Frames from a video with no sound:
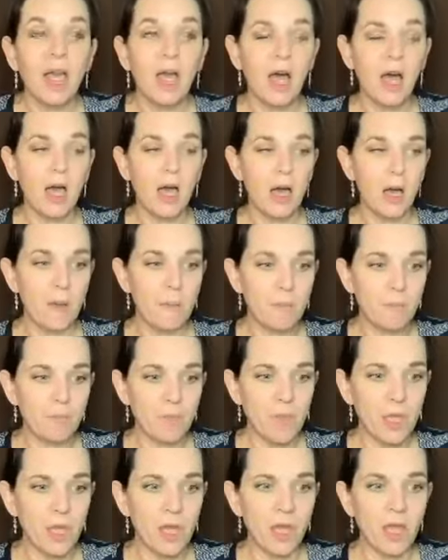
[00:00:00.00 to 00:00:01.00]

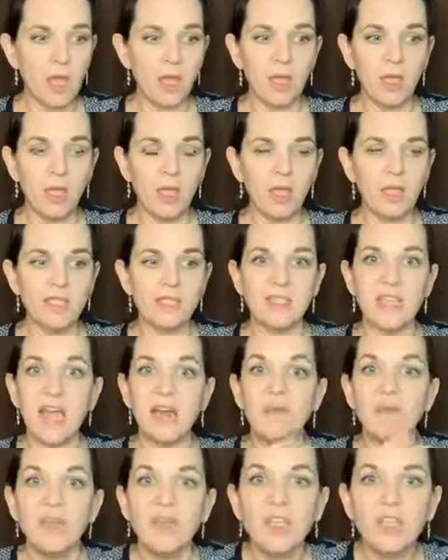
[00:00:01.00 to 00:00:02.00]
It's
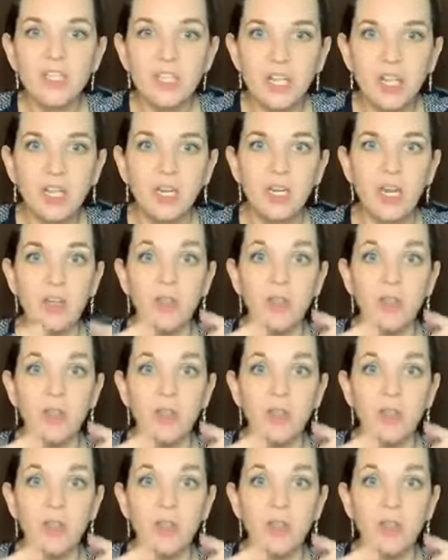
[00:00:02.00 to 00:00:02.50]
that vision